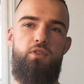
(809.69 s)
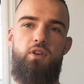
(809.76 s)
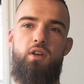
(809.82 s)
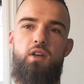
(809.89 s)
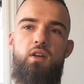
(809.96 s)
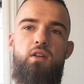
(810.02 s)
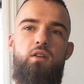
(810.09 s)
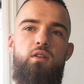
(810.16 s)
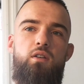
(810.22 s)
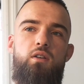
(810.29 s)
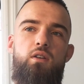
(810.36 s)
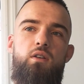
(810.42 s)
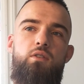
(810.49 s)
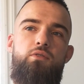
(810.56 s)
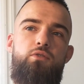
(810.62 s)
And
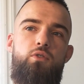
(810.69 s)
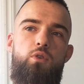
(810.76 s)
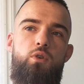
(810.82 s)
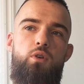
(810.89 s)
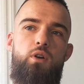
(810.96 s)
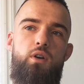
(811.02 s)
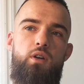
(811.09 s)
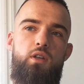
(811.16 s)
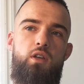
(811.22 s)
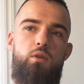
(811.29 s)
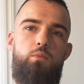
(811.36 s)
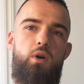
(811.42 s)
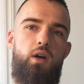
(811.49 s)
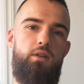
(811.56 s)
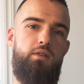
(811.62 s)
for
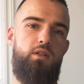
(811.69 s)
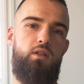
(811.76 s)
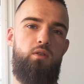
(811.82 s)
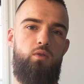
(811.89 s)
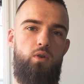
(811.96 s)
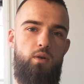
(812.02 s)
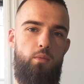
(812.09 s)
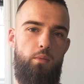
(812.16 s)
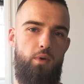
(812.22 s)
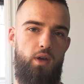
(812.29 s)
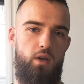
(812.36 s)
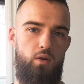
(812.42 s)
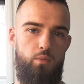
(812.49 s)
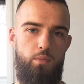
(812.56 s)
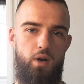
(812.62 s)
kickboxing or MMA
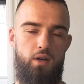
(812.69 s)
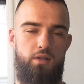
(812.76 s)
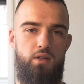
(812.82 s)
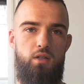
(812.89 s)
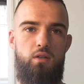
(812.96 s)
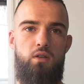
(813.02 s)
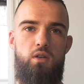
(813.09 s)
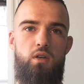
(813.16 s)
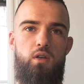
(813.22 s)
or boxing,